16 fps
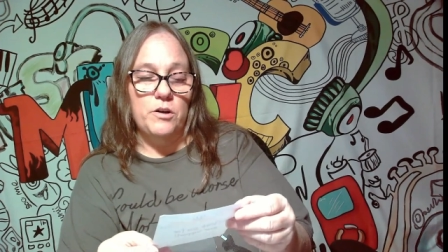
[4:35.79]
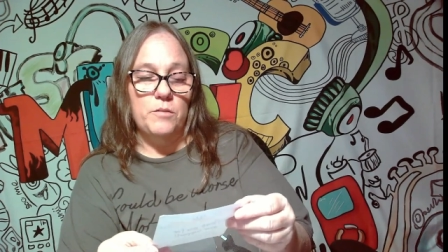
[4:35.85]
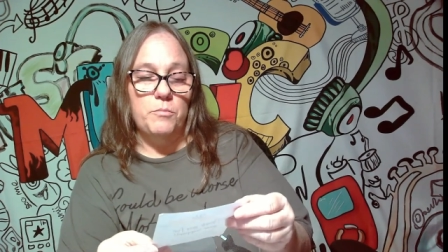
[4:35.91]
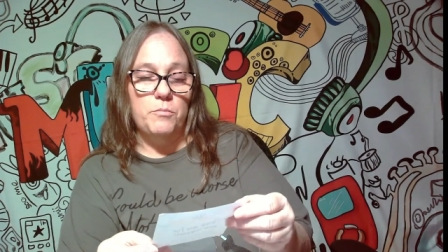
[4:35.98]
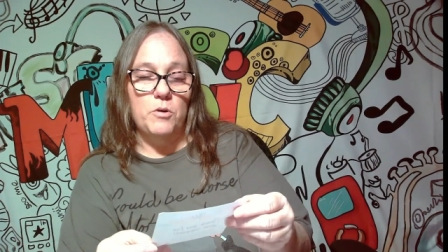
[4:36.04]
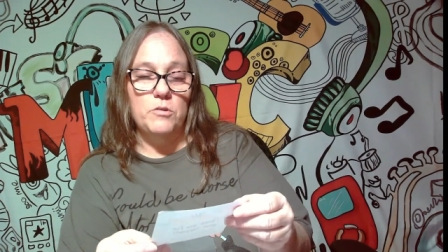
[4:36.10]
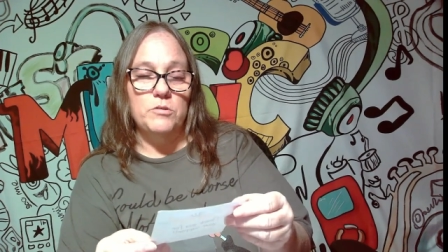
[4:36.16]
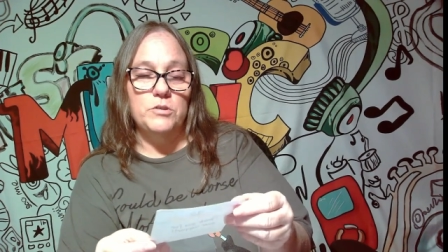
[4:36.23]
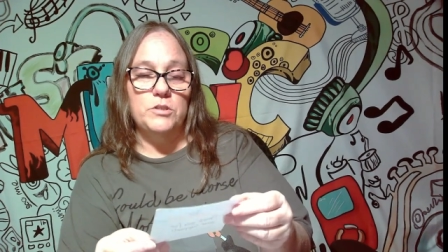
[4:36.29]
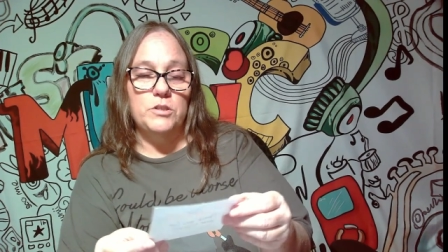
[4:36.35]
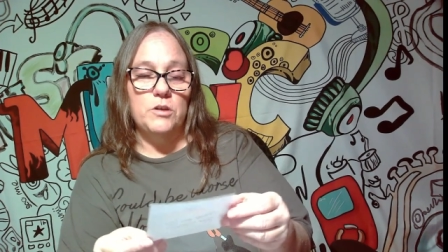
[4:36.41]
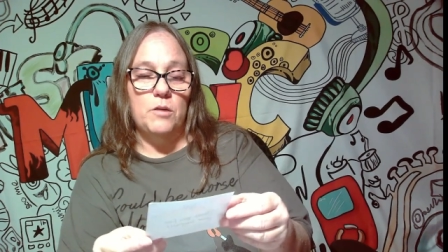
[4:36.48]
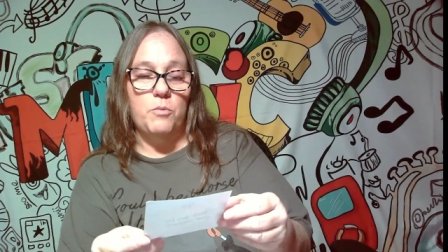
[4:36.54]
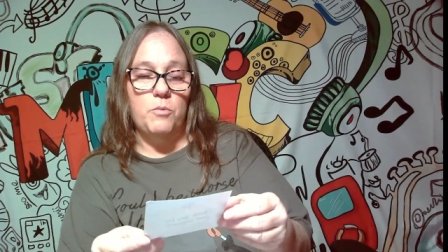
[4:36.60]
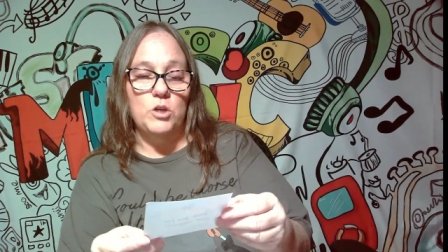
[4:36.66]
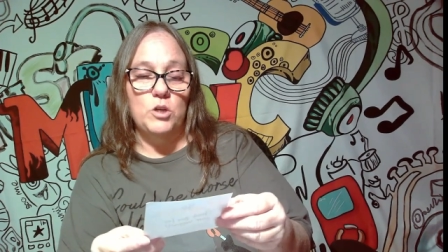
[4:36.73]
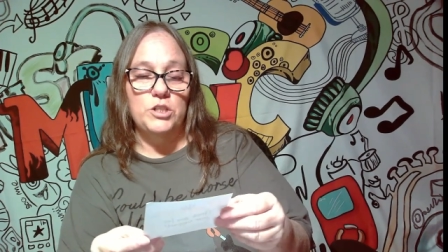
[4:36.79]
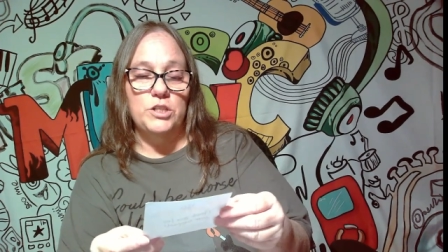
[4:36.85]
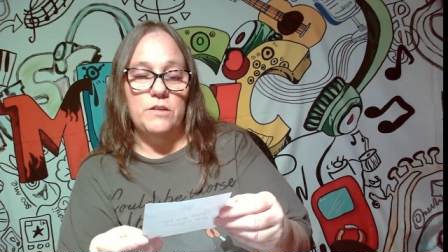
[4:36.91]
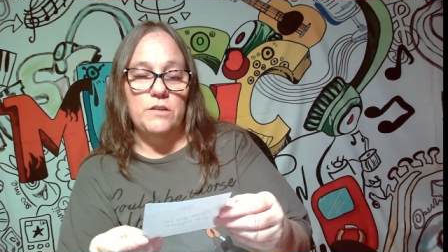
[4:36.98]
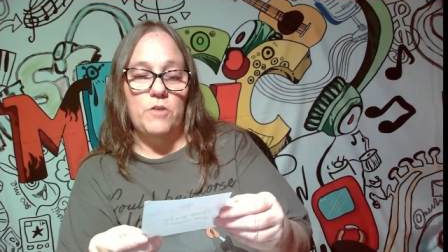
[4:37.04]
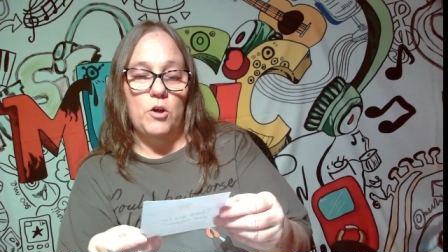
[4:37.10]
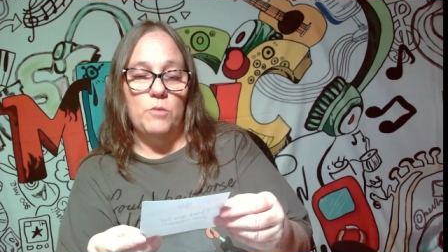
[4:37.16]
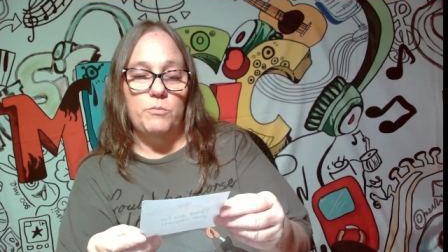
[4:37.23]
A, por a portion
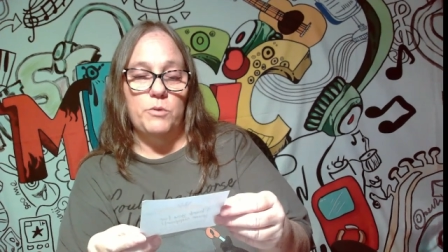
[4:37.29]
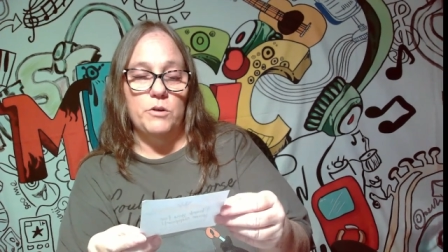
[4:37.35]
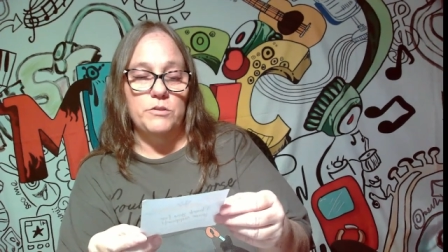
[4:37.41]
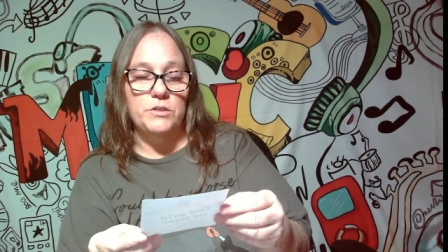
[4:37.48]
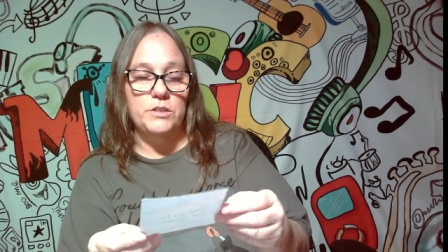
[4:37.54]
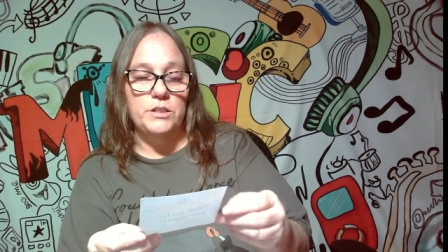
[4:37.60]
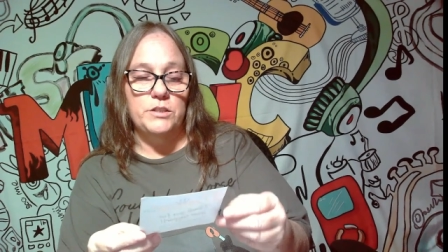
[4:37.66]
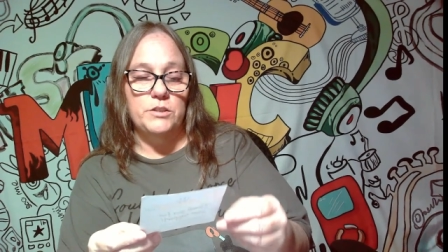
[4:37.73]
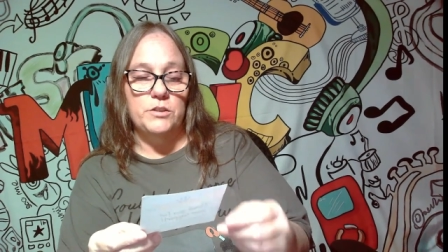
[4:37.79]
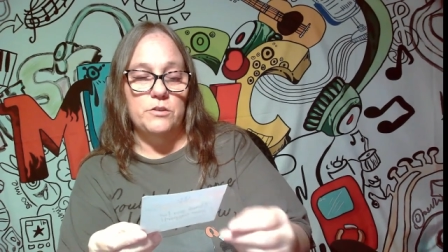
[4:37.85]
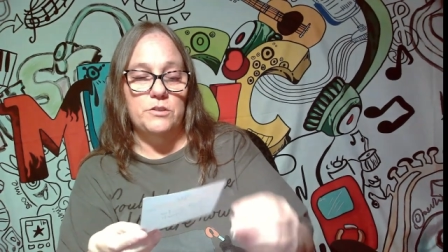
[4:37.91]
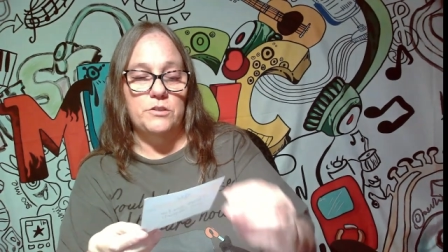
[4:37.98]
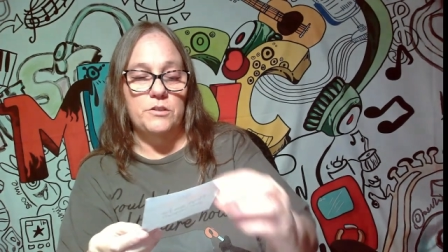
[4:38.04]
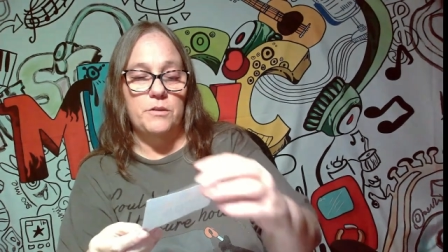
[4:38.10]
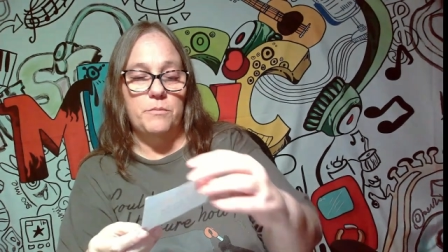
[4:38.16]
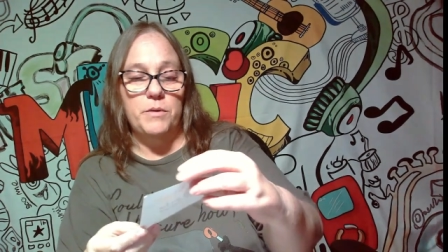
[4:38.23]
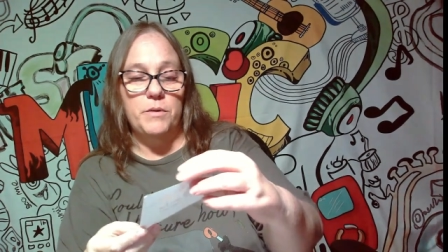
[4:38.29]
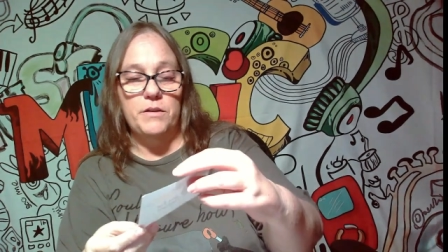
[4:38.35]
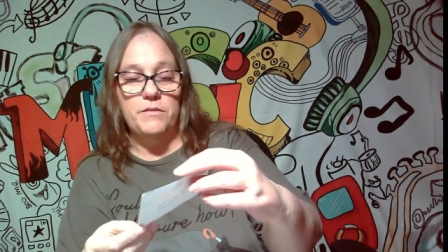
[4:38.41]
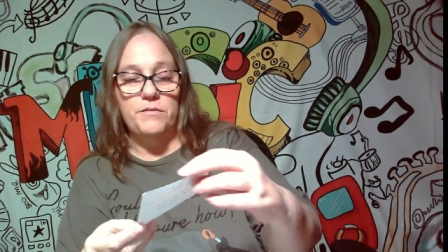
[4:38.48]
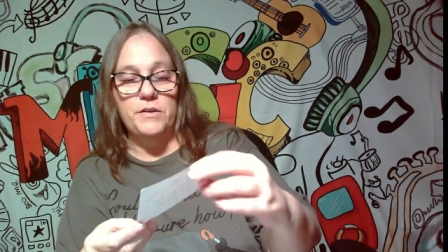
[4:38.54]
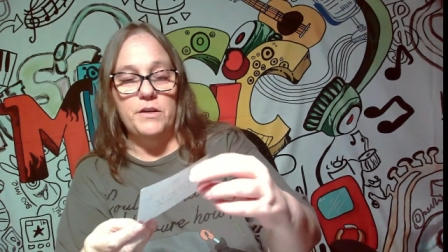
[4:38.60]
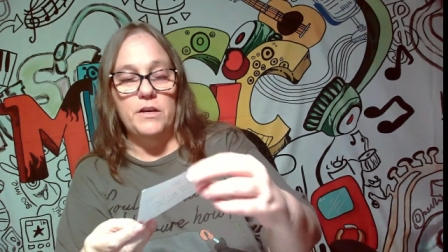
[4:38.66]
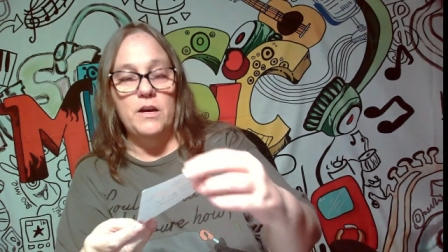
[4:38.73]
of all proceeds go to the
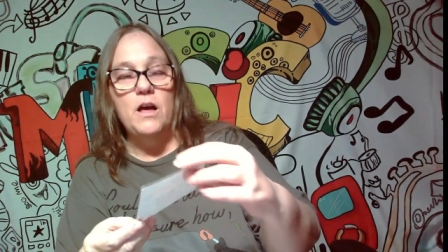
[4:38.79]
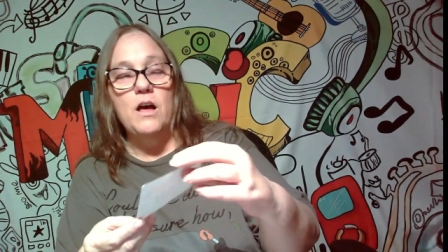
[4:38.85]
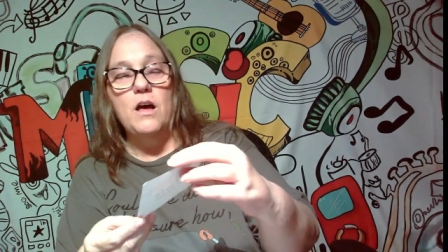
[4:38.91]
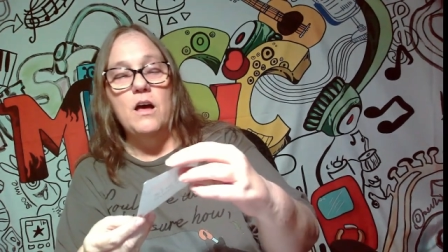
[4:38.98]
benefit